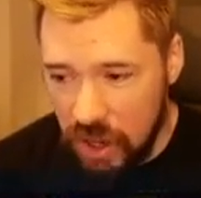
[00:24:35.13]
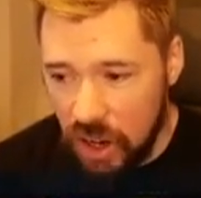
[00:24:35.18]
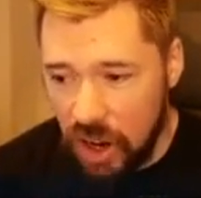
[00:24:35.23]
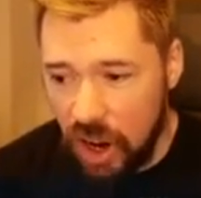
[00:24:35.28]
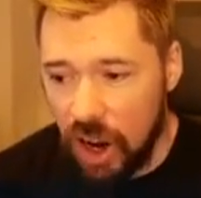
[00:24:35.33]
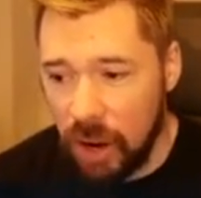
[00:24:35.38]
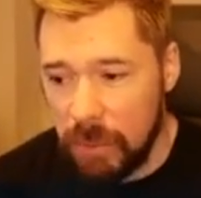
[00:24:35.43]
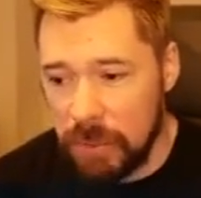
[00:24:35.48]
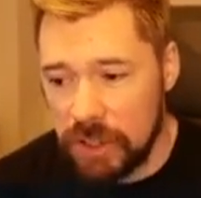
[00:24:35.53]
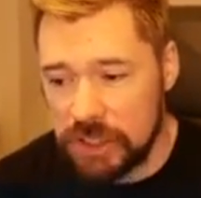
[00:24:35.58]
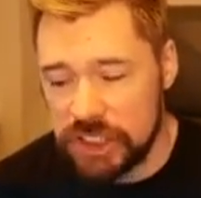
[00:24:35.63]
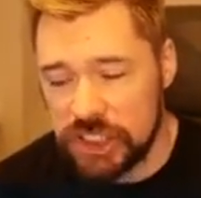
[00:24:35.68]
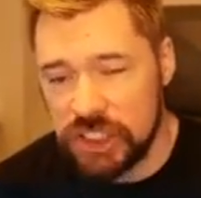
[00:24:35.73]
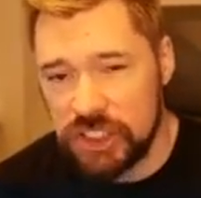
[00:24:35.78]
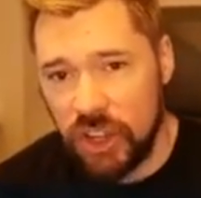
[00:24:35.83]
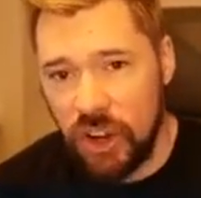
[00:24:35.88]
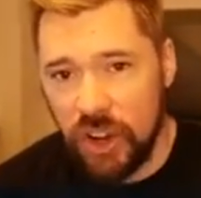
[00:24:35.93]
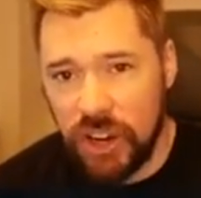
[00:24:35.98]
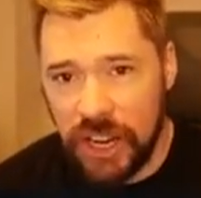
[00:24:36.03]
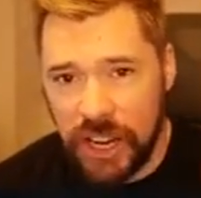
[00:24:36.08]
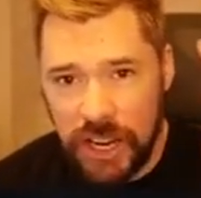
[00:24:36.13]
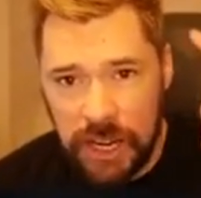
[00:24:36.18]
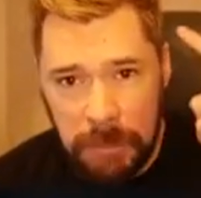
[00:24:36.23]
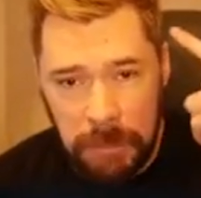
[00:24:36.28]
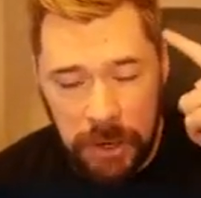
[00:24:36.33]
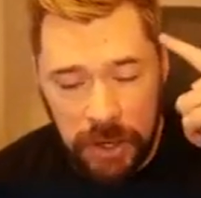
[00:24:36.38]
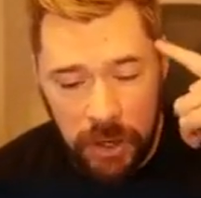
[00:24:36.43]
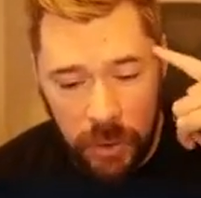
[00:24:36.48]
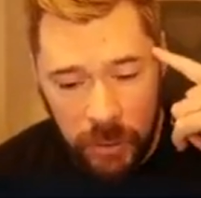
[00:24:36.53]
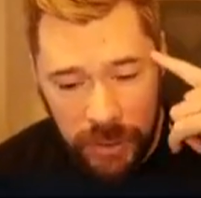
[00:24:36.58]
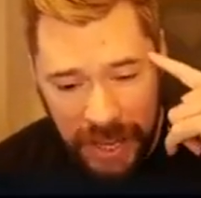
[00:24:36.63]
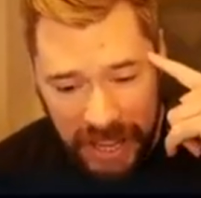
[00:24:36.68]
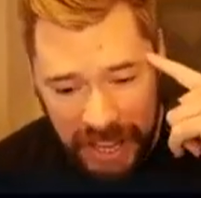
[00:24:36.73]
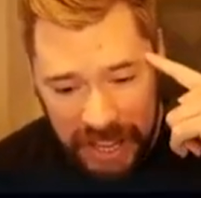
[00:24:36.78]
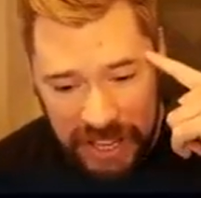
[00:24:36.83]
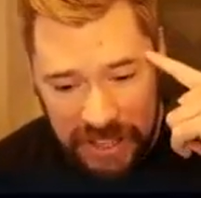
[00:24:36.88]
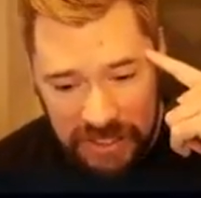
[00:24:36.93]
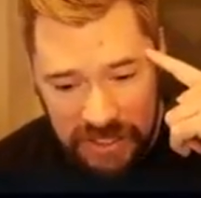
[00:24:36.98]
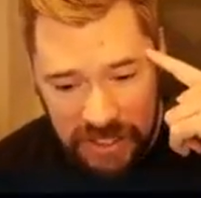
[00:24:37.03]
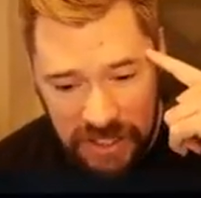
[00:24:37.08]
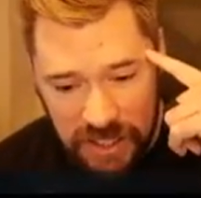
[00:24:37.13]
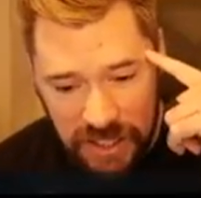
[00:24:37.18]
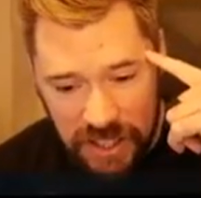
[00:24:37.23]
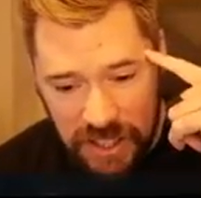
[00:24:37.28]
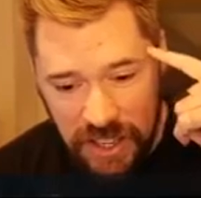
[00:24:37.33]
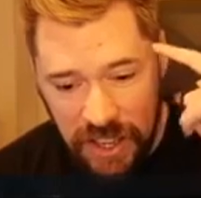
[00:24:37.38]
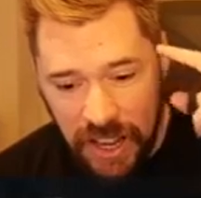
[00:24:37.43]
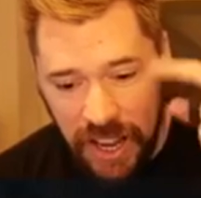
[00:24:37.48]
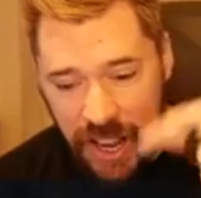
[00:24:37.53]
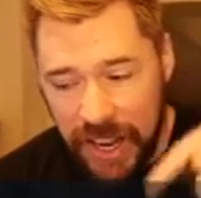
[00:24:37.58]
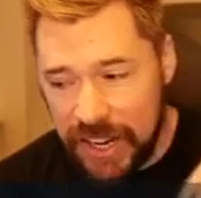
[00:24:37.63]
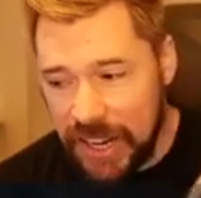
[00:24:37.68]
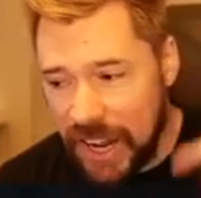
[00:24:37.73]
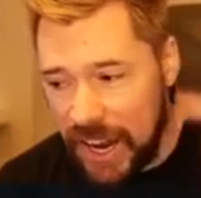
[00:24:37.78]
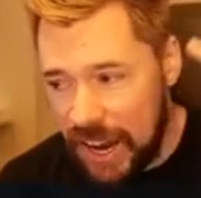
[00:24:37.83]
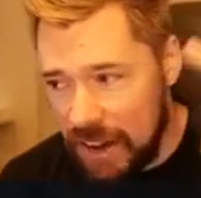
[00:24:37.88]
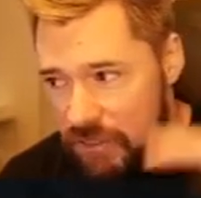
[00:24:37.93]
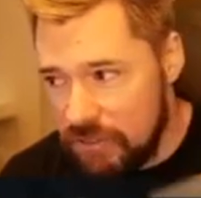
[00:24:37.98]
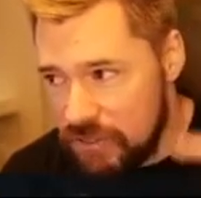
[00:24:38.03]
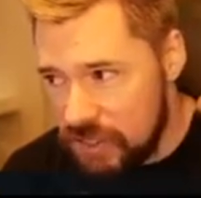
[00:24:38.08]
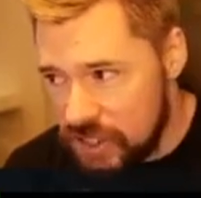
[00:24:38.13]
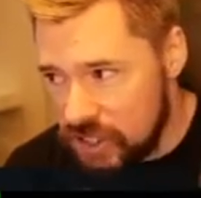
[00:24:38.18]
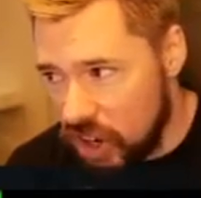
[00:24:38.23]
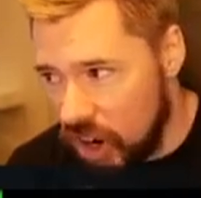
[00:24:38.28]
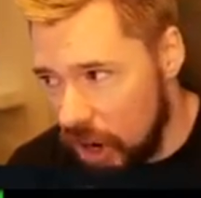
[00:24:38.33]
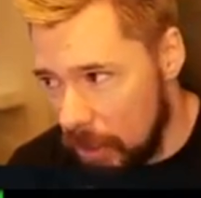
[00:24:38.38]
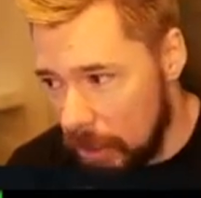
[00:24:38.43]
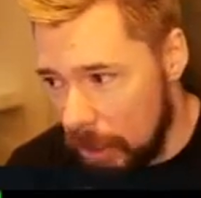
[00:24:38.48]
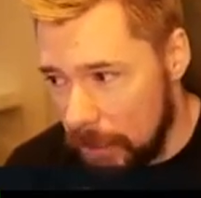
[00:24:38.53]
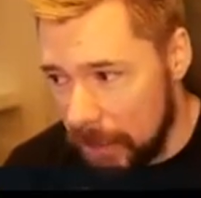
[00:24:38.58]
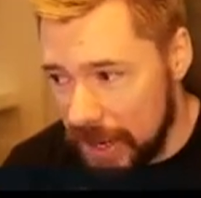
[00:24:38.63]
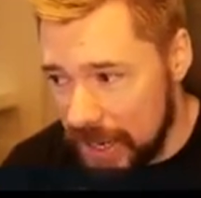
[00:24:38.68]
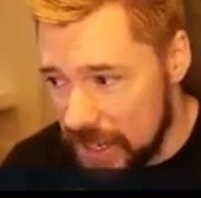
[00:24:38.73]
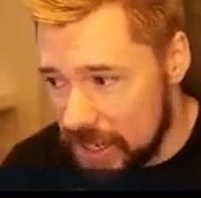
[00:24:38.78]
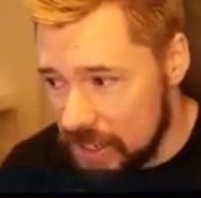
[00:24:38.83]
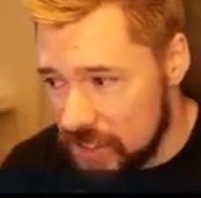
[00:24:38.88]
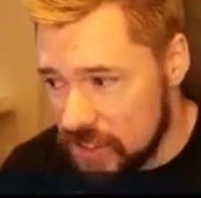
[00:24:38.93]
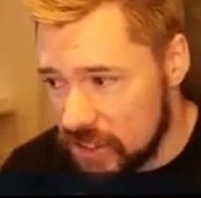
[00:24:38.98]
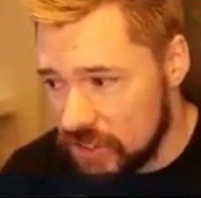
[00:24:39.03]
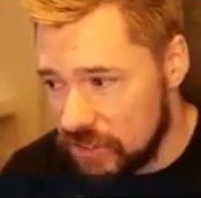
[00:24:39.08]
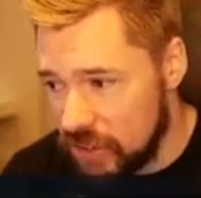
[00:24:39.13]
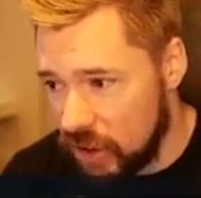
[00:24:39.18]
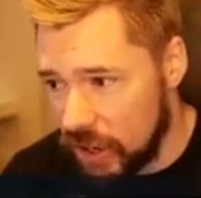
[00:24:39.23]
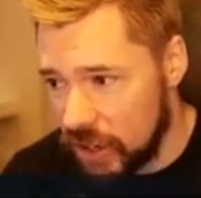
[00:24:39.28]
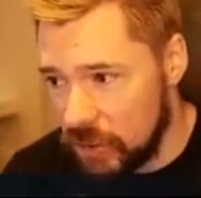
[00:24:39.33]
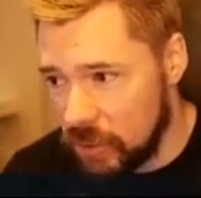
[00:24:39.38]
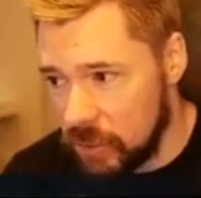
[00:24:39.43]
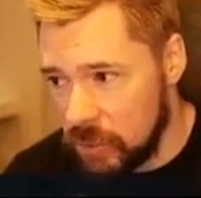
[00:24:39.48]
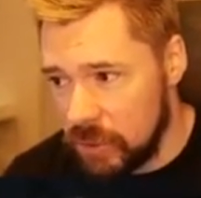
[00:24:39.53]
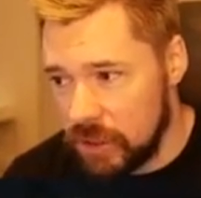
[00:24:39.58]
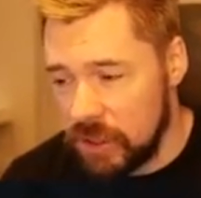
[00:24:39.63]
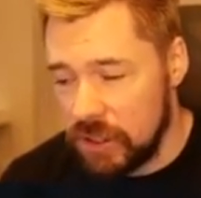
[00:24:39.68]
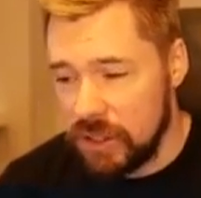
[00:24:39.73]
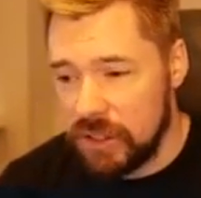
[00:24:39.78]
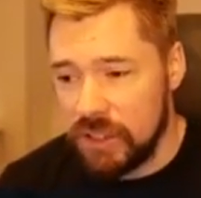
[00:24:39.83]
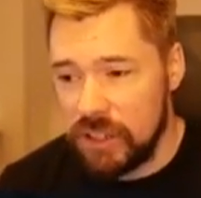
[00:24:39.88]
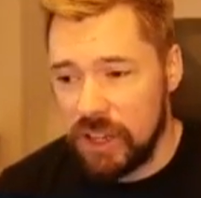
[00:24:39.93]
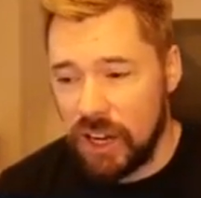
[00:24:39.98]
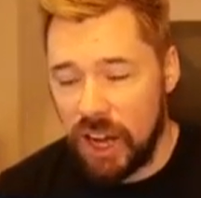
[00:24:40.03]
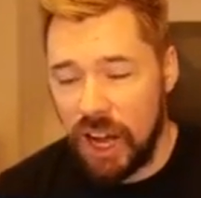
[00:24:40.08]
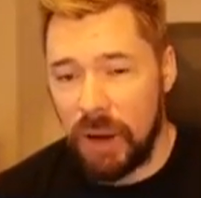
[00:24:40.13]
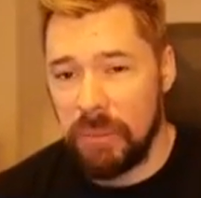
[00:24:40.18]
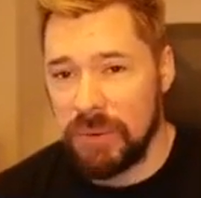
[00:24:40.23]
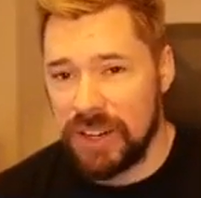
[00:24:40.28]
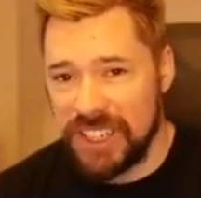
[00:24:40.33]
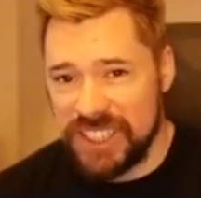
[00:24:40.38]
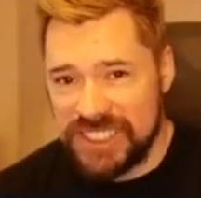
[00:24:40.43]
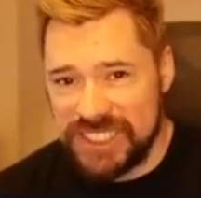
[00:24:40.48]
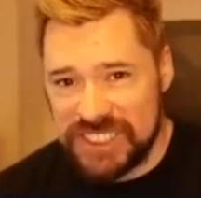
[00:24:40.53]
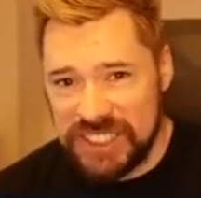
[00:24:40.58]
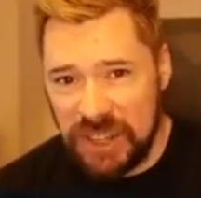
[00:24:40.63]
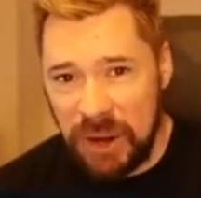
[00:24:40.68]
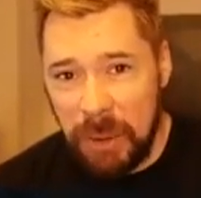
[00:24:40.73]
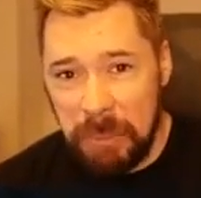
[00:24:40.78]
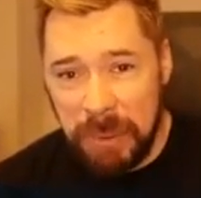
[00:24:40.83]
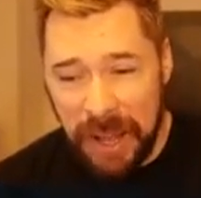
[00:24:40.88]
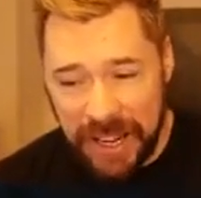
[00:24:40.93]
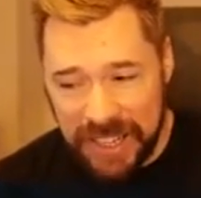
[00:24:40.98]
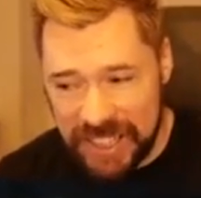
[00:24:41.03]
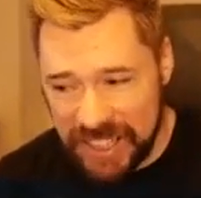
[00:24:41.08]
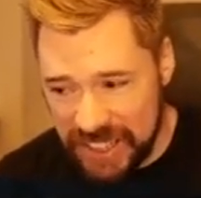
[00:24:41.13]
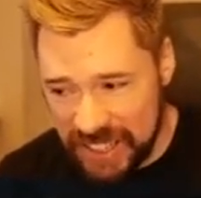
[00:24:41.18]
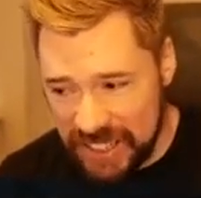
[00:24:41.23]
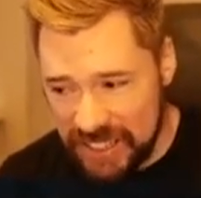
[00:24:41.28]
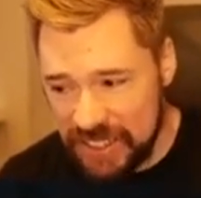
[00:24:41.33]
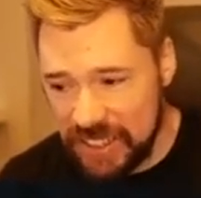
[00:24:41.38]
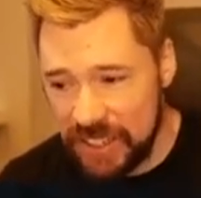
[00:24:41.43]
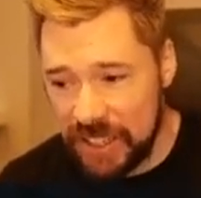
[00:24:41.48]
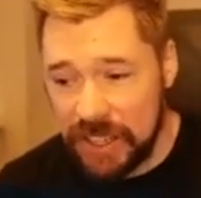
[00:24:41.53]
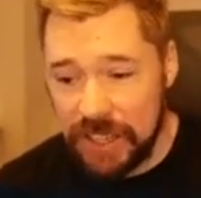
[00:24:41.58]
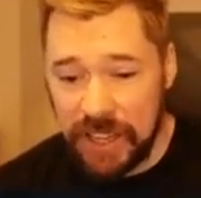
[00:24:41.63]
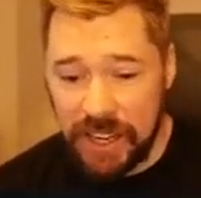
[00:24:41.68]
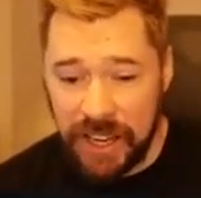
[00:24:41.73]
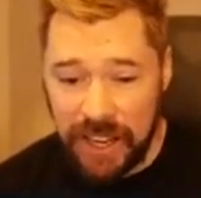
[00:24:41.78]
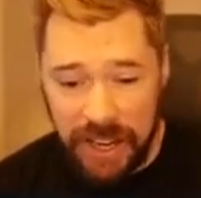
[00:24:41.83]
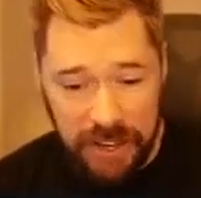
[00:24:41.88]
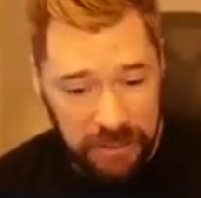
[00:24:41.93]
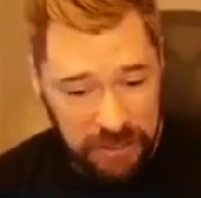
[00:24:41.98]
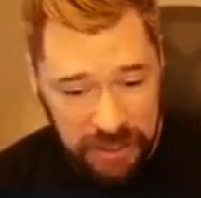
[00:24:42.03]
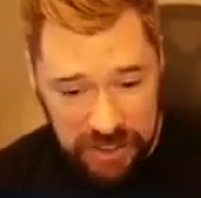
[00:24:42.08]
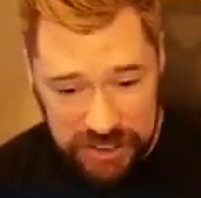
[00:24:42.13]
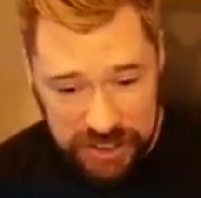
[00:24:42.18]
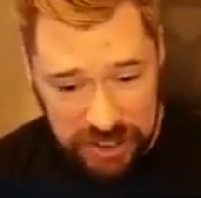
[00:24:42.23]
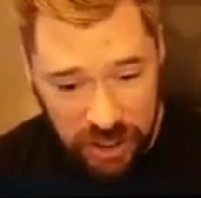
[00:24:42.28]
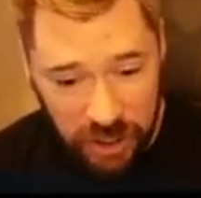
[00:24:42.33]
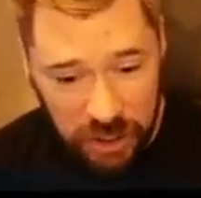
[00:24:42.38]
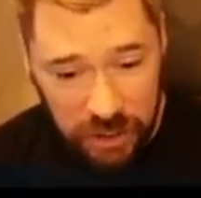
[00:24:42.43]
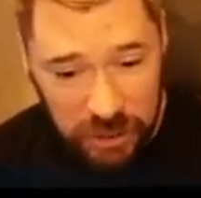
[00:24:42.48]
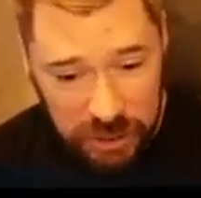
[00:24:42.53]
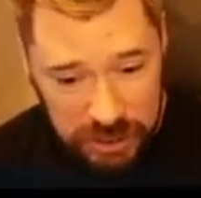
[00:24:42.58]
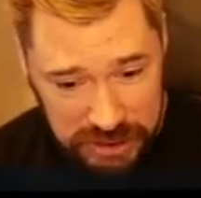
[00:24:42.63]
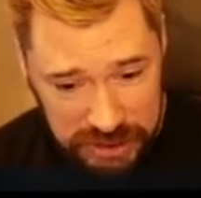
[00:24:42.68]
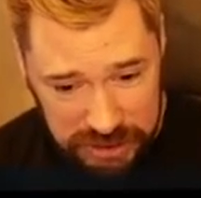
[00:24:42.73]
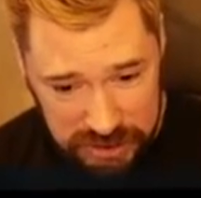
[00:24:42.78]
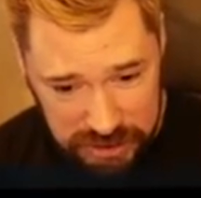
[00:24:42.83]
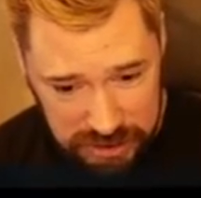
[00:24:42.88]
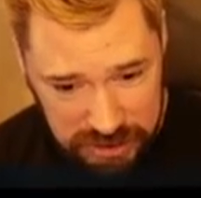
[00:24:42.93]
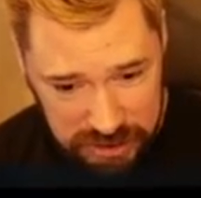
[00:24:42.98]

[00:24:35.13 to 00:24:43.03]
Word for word: I'm going to start getting in my own head and every time I make it to the final, I'm going to start panicking and I'm going to start losing.